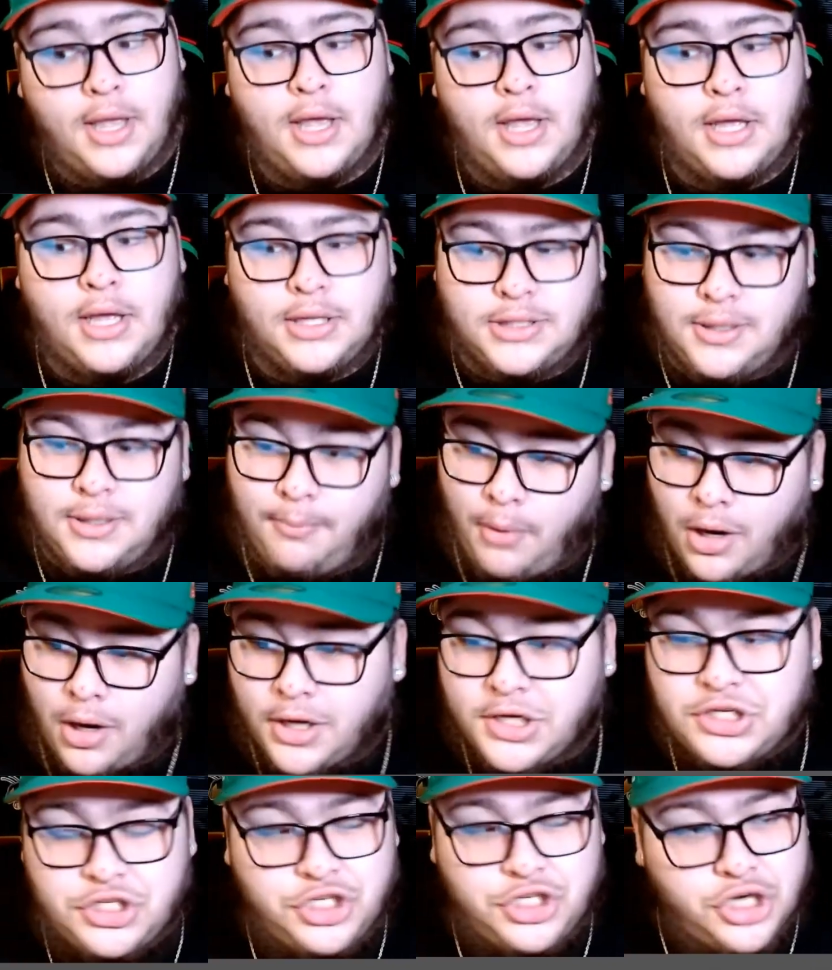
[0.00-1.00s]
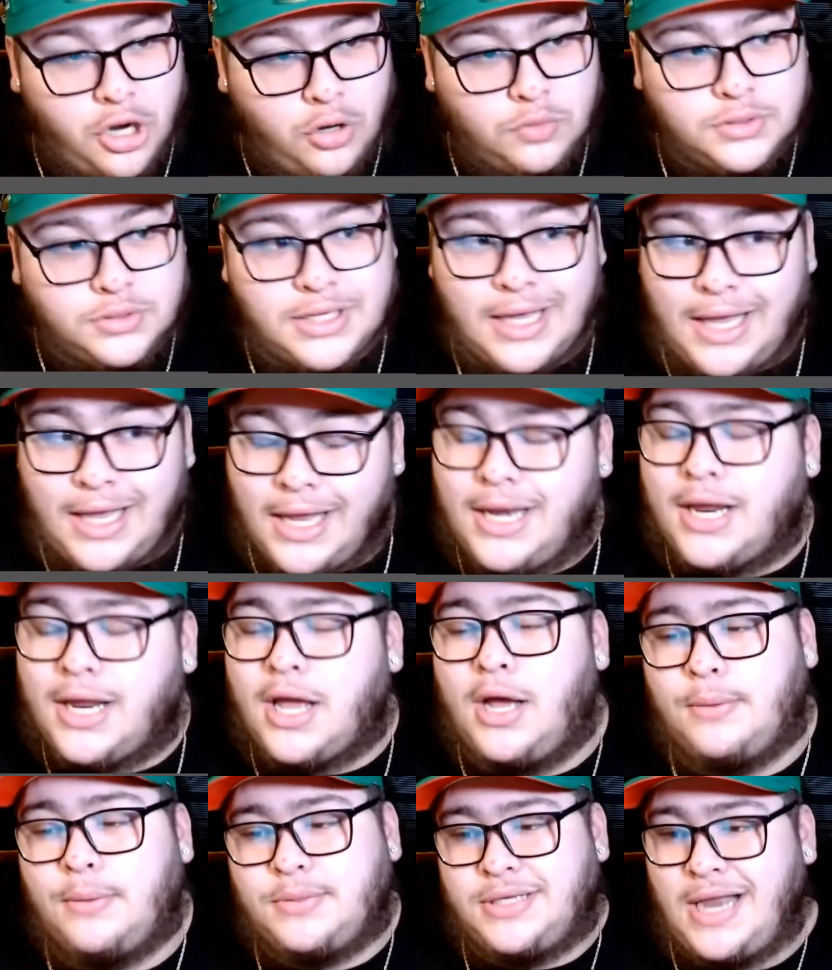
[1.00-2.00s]
to Marcus Jones, it
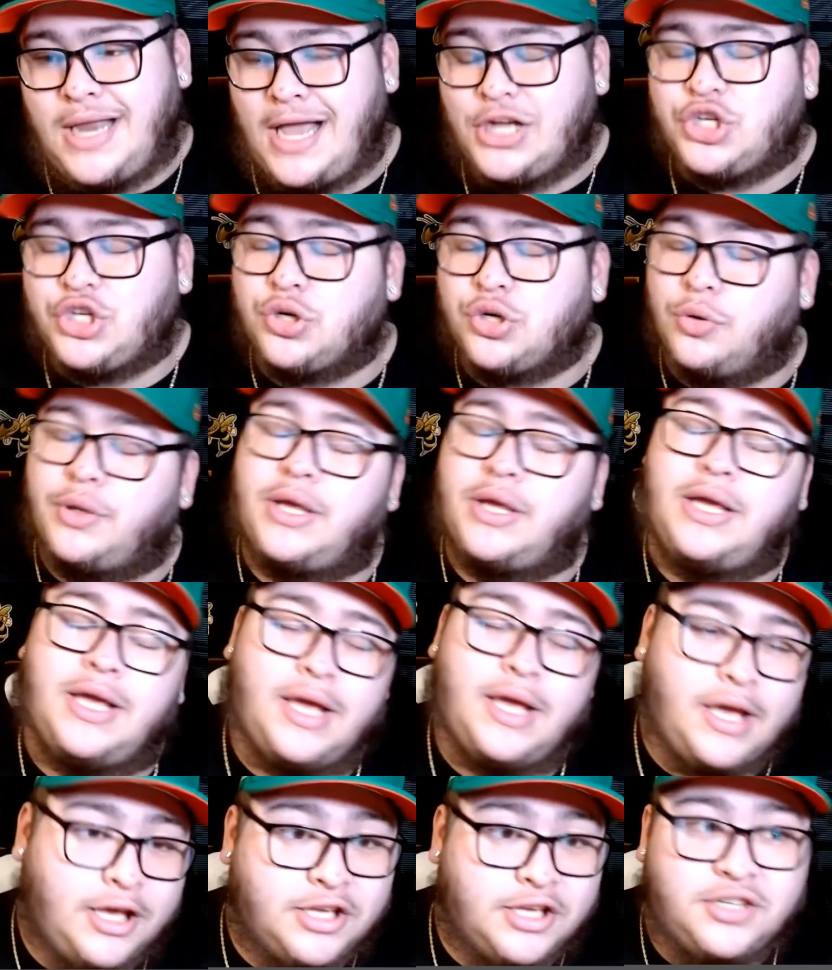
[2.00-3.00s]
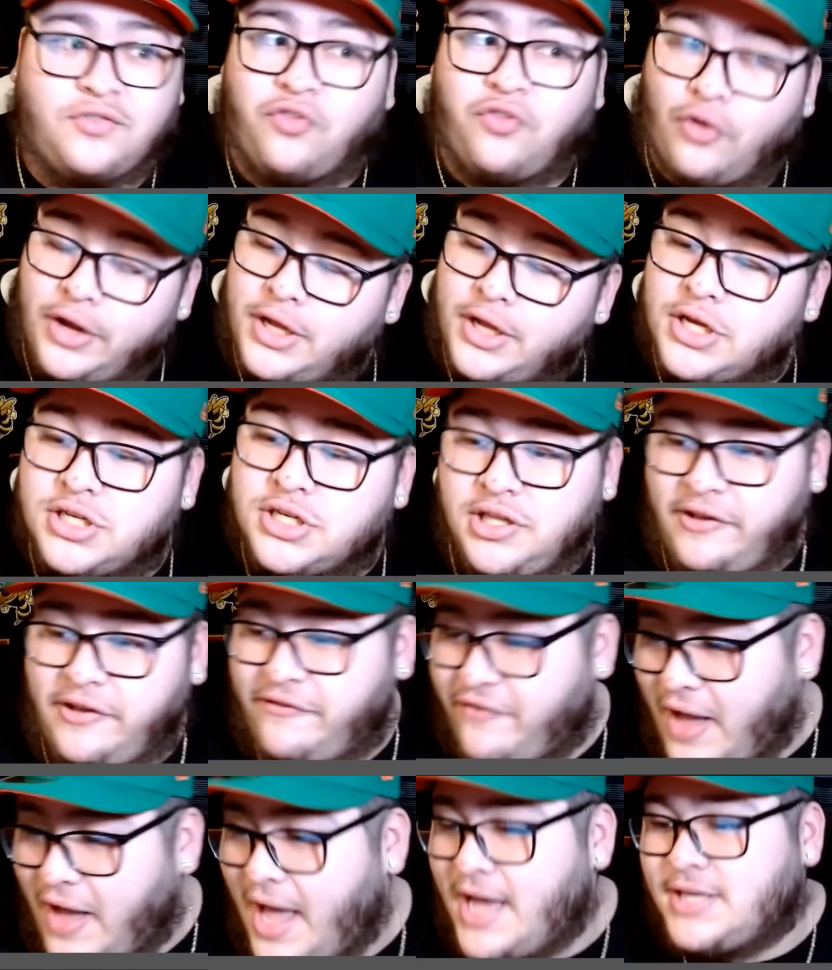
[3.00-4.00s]
comes natural. He is freakishly
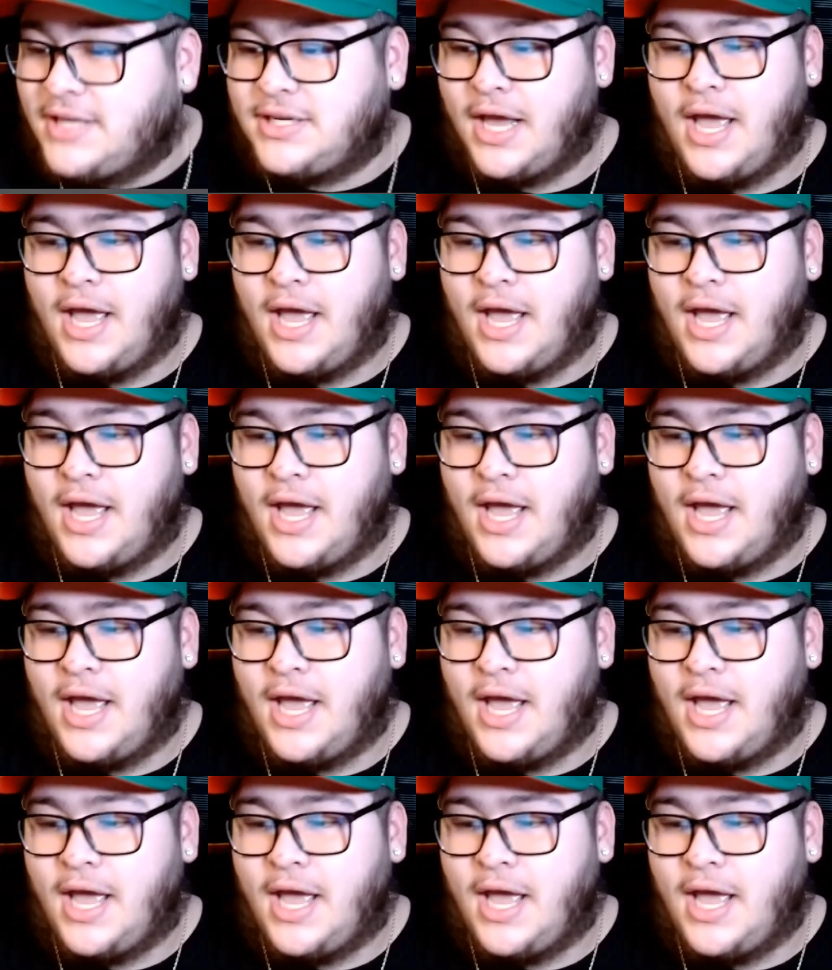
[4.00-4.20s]
fast.